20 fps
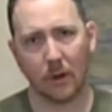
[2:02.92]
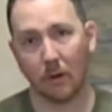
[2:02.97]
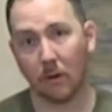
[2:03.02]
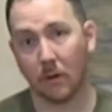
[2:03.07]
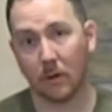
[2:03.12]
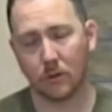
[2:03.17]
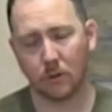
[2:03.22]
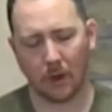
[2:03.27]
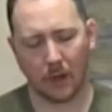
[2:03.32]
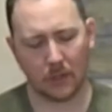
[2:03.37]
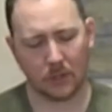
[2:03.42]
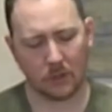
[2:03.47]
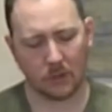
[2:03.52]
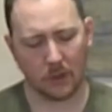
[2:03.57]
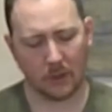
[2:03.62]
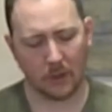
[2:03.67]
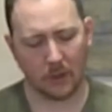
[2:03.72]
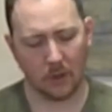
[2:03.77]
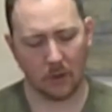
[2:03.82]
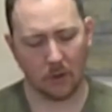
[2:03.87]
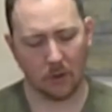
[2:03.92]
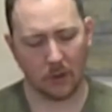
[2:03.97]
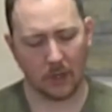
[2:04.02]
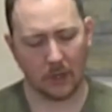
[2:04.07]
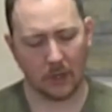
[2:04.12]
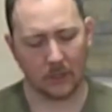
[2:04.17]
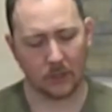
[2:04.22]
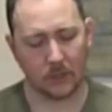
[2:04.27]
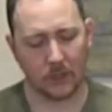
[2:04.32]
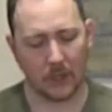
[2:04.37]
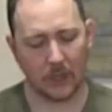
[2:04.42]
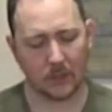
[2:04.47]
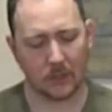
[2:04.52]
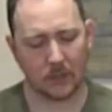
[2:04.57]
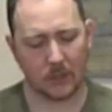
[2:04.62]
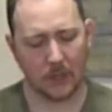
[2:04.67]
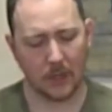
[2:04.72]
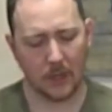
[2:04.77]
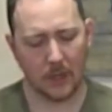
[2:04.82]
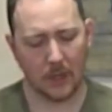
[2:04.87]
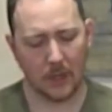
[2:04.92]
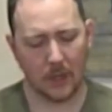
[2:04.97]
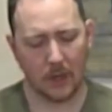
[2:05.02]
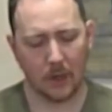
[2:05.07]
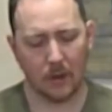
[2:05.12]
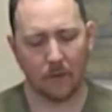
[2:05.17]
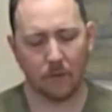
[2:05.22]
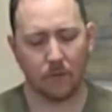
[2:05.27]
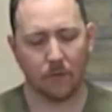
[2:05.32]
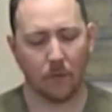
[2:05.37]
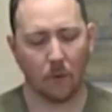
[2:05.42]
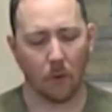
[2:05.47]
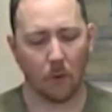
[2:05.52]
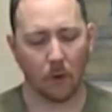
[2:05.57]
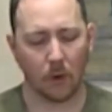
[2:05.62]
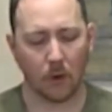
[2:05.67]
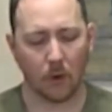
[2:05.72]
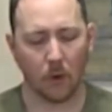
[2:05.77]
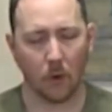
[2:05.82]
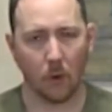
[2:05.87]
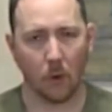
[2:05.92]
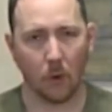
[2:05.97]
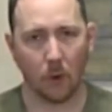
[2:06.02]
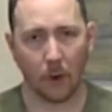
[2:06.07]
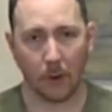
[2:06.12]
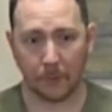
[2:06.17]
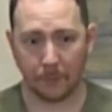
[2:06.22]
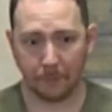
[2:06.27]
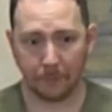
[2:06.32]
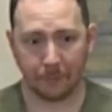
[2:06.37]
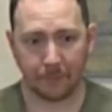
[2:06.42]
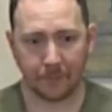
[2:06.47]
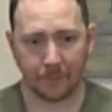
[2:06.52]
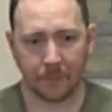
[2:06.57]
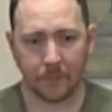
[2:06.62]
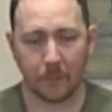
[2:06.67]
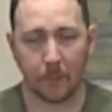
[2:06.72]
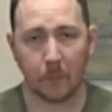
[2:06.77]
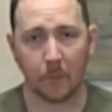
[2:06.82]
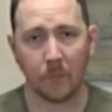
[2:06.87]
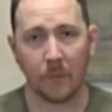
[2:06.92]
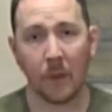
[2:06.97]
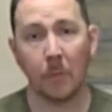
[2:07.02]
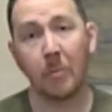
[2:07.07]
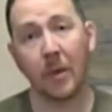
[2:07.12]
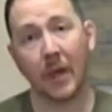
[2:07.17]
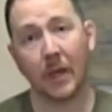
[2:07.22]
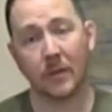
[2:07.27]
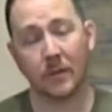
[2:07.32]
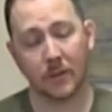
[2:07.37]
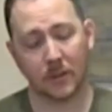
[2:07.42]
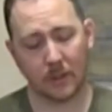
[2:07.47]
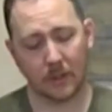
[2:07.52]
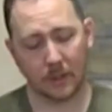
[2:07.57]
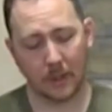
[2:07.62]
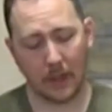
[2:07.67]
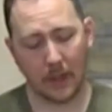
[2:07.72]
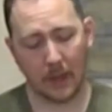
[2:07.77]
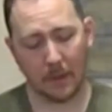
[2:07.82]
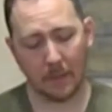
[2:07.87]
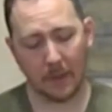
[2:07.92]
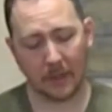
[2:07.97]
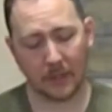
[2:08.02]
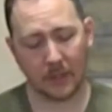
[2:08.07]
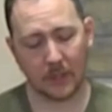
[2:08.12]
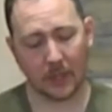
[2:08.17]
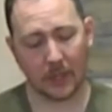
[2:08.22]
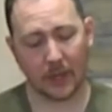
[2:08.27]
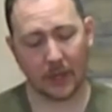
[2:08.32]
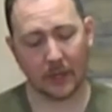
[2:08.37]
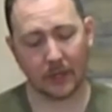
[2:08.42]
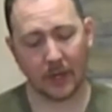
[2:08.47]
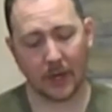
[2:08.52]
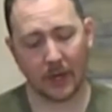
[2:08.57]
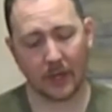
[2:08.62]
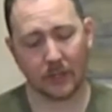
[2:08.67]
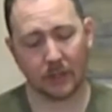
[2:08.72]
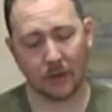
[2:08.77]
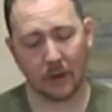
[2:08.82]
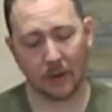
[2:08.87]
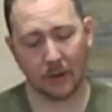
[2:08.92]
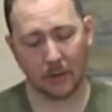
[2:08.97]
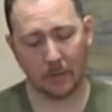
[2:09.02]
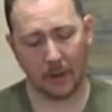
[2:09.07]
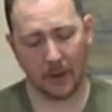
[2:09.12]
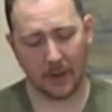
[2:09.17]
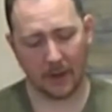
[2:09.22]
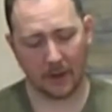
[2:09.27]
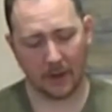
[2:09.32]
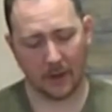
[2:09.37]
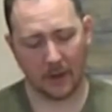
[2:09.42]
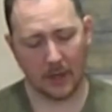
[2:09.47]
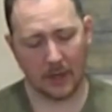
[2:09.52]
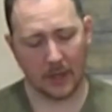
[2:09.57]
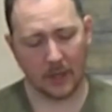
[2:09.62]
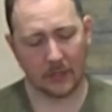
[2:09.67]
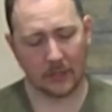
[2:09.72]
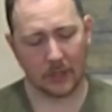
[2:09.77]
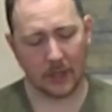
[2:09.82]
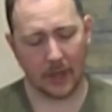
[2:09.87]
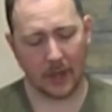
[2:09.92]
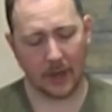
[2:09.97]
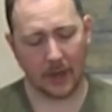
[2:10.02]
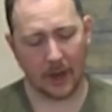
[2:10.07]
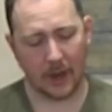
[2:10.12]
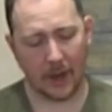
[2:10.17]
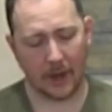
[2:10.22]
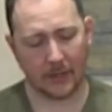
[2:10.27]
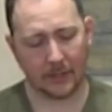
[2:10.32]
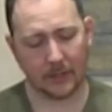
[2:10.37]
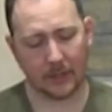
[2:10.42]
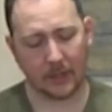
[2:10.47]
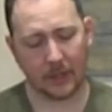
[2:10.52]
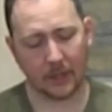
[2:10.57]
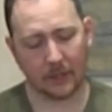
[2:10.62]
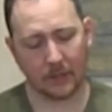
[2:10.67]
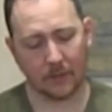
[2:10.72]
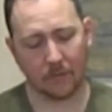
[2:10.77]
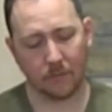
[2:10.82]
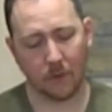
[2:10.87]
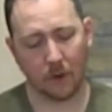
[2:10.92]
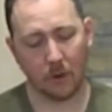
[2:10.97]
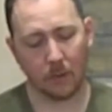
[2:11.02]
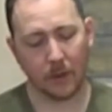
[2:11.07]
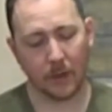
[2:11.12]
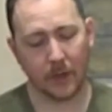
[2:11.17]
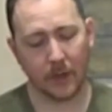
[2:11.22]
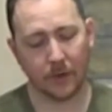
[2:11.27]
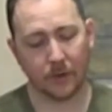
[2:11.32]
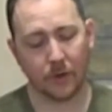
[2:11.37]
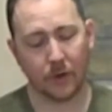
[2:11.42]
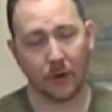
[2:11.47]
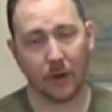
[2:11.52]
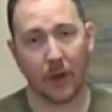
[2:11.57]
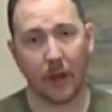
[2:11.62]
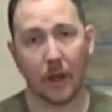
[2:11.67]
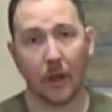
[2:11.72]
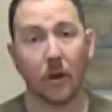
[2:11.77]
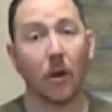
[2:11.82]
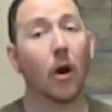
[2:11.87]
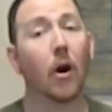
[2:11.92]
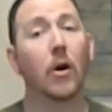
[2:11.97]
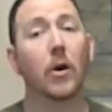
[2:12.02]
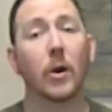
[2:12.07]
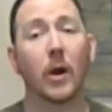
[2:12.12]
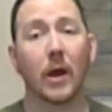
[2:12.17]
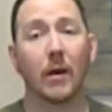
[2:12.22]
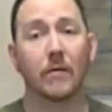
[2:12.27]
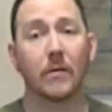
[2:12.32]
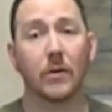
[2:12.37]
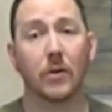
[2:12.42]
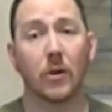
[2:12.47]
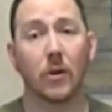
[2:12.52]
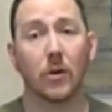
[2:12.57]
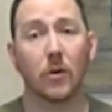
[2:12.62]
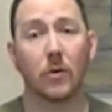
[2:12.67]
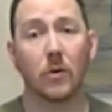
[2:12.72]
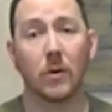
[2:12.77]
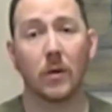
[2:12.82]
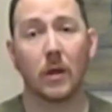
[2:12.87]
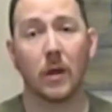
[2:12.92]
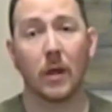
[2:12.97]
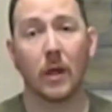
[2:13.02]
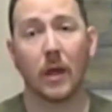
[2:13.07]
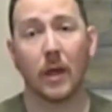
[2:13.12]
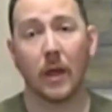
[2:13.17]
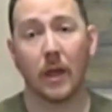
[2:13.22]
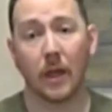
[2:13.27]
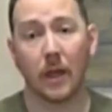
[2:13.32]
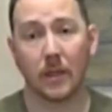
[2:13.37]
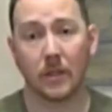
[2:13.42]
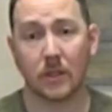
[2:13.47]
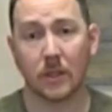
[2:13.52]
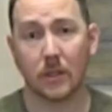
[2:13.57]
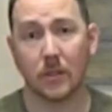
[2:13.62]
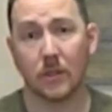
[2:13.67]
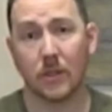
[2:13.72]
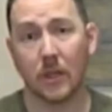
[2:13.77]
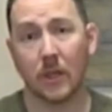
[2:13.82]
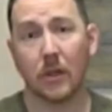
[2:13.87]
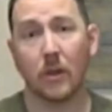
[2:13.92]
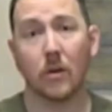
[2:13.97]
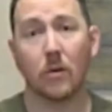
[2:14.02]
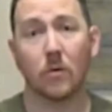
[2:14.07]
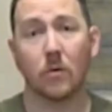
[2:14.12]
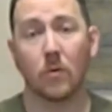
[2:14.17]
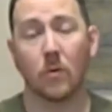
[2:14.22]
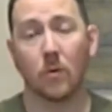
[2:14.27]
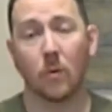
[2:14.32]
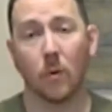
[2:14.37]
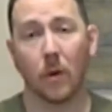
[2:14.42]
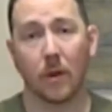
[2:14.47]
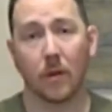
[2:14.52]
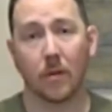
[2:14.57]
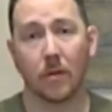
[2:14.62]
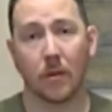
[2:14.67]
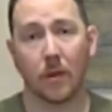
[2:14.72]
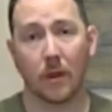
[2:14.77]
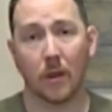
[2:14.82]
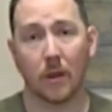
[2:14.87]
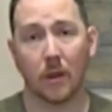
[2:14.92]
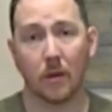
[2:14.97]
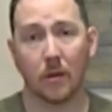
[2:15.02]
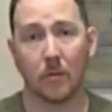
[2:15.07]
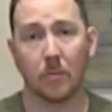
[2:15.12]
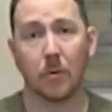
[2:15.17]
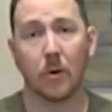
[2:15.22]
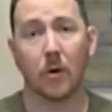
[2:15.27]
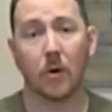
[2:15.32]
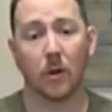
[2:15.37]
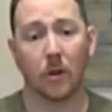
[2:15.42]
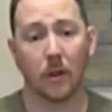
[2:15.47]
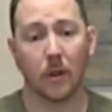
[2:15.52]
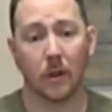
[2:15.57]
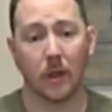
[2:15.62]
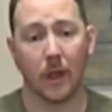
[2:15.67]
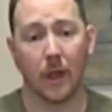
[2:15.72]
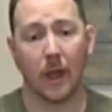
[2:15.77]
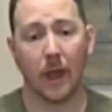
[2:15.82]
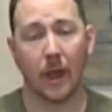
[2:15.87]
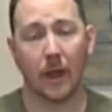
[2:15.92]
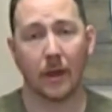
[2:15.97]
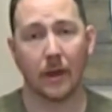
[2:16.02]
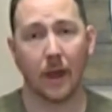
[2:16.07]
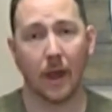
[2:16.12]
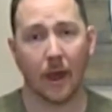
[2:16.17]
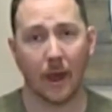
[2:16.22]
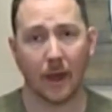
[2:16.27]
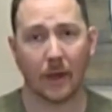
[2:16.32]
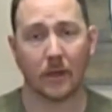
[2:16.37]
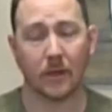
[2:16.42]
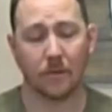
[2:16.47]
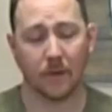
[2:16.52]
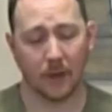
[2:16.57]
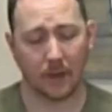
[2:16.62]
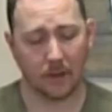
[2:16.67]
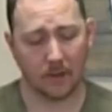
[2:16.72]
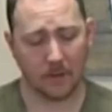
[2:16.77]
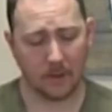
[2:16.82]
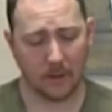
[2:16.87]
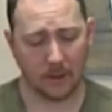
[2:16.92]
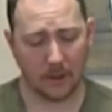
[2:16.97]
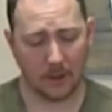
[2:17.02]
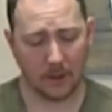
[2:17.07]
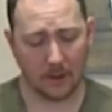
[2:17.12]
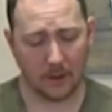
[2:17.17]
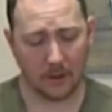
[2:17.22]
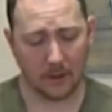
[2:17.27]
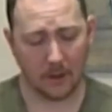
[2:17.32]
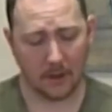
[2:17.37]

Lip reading: or a drawstring that you can adjust for your pins, and basically it ties around the pin so that as it kicks it forward into your hand, all you have to do is continue with the pull and activate the